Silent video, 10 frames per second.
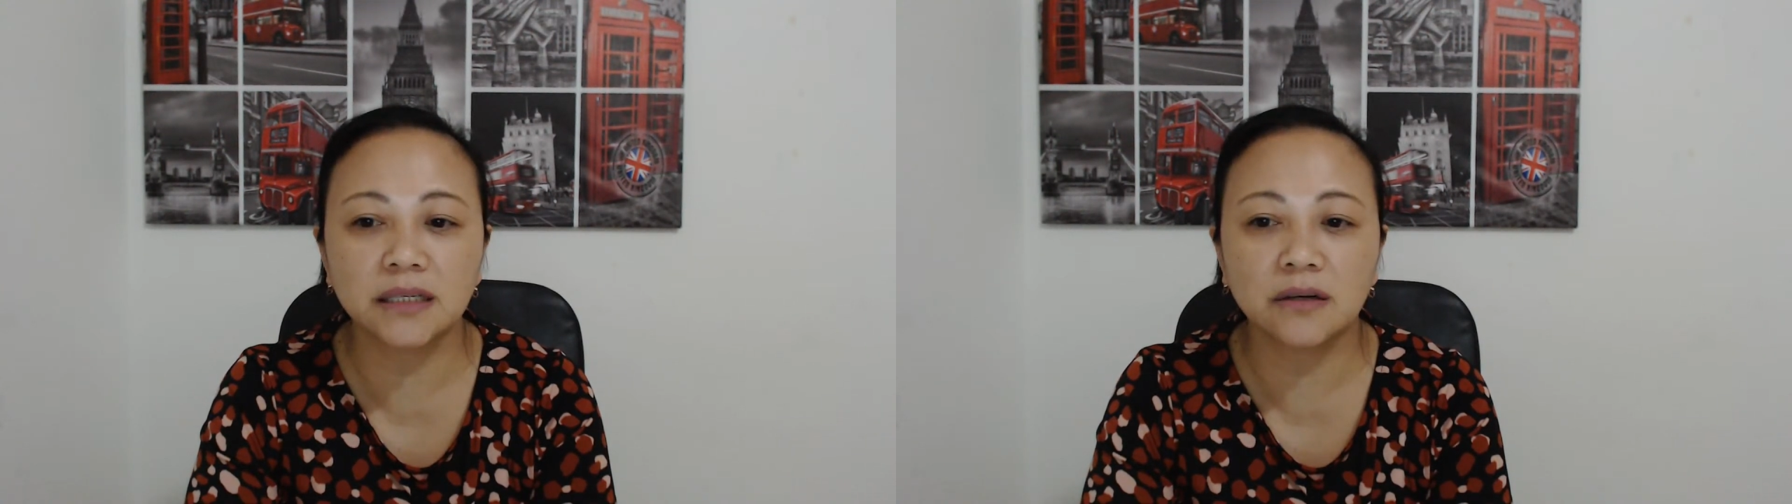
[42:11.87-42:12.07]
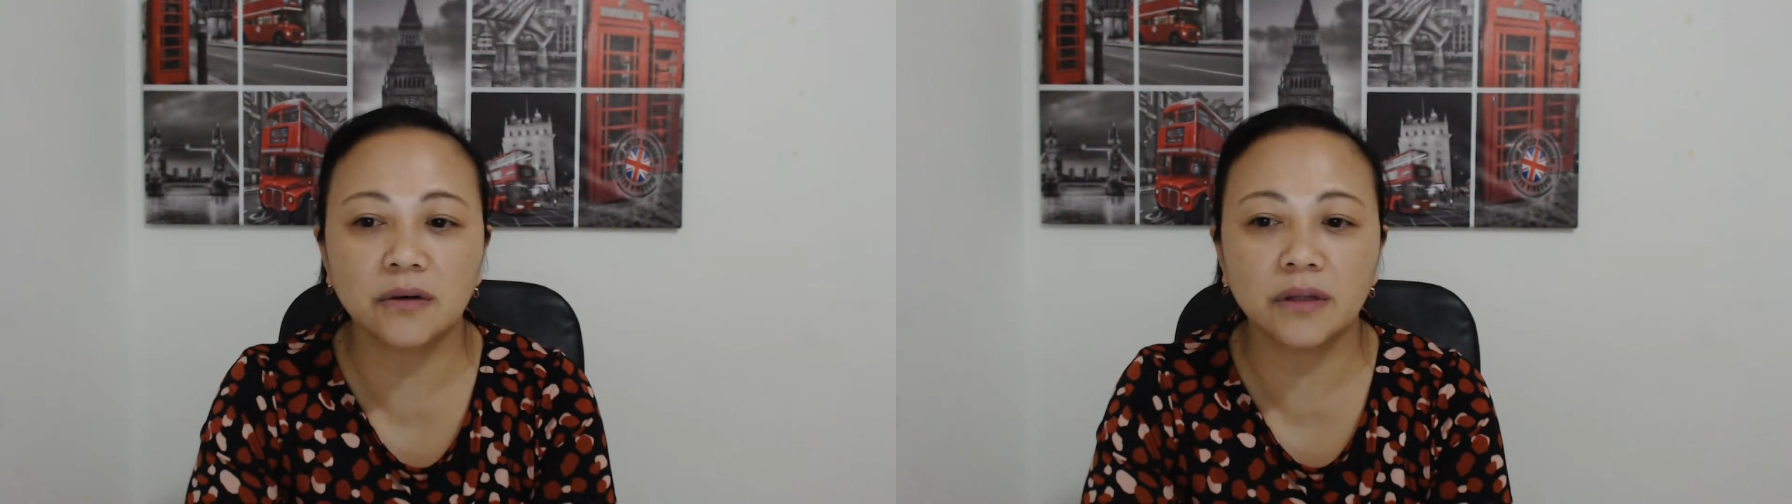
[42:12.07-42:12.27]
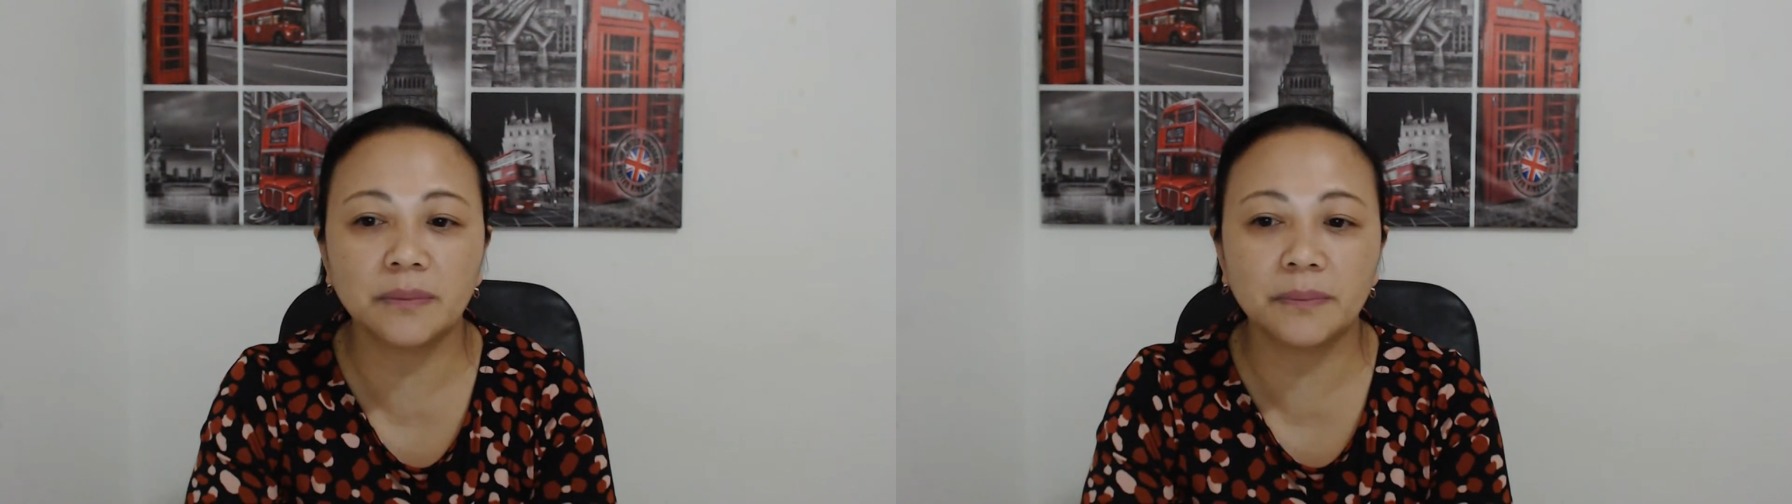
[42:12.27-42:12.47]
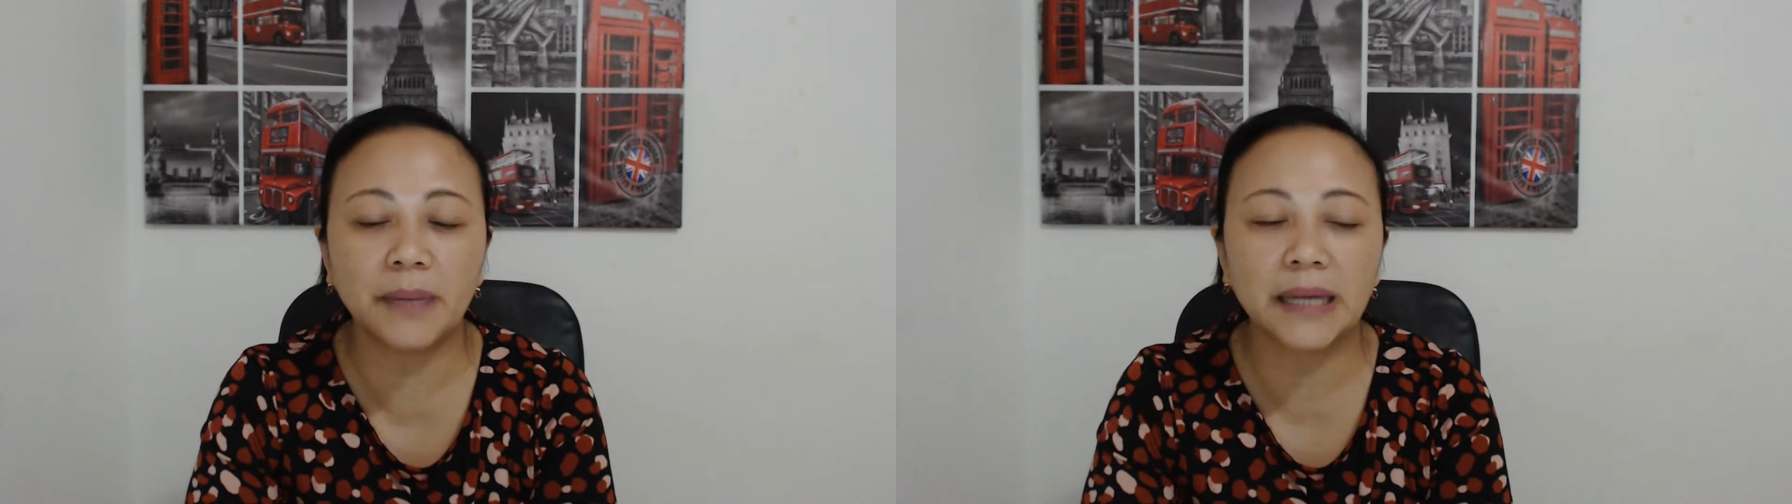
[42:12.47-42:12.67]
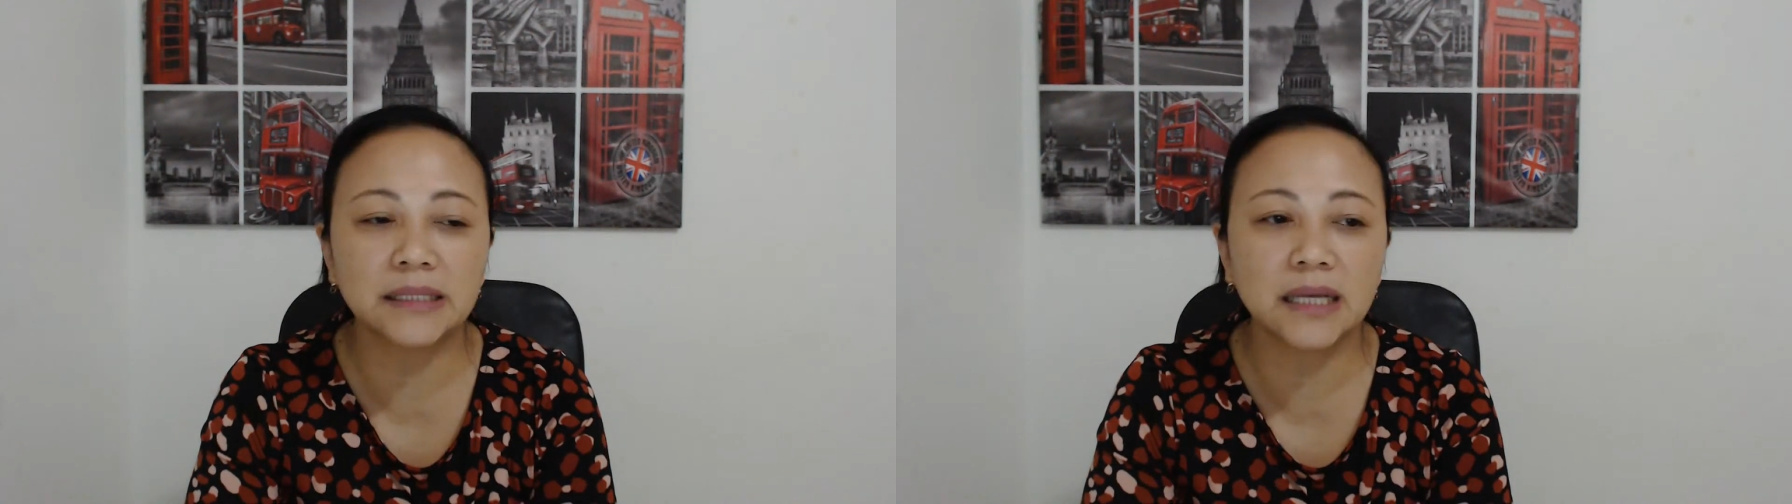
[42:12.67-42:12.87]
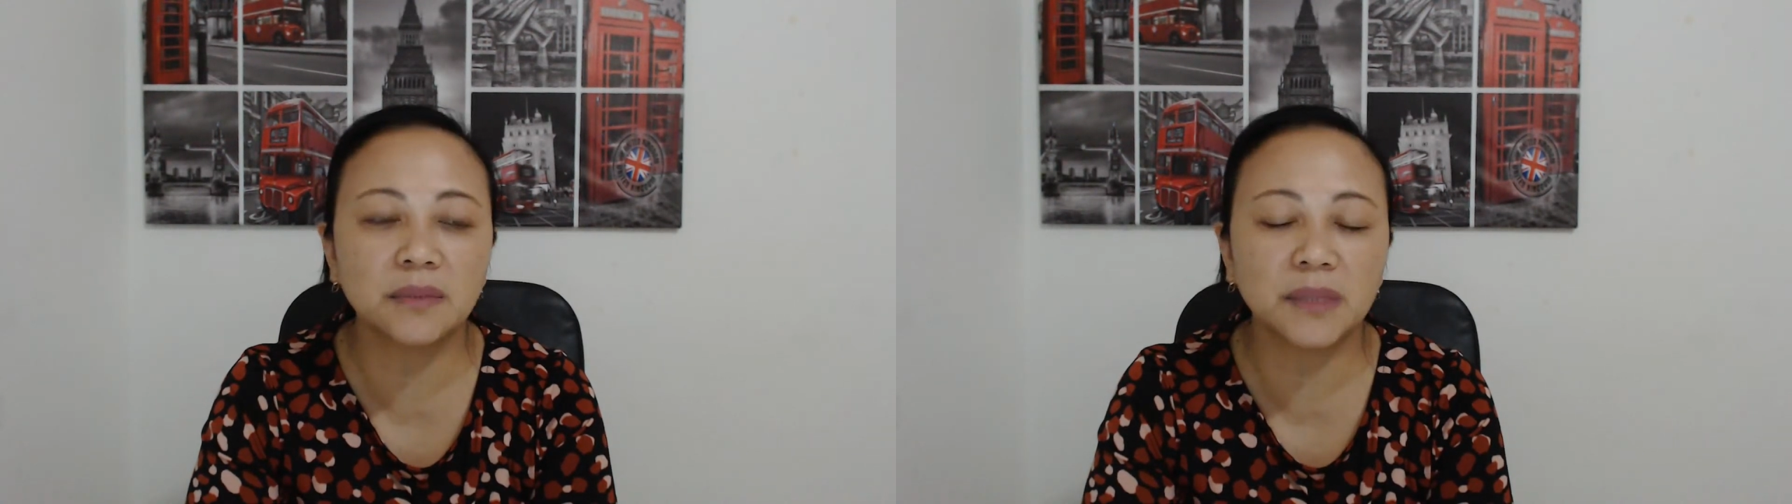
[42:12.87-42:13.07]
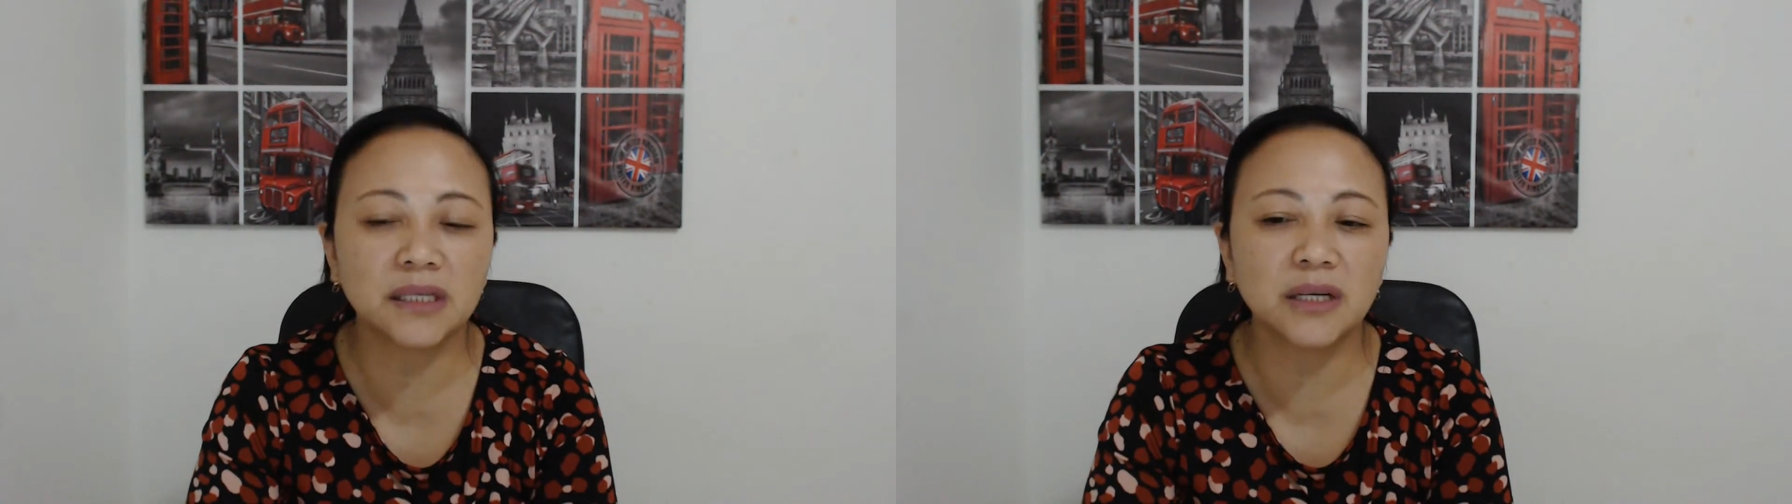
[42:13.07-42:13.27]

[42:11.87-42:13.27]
So the bank statements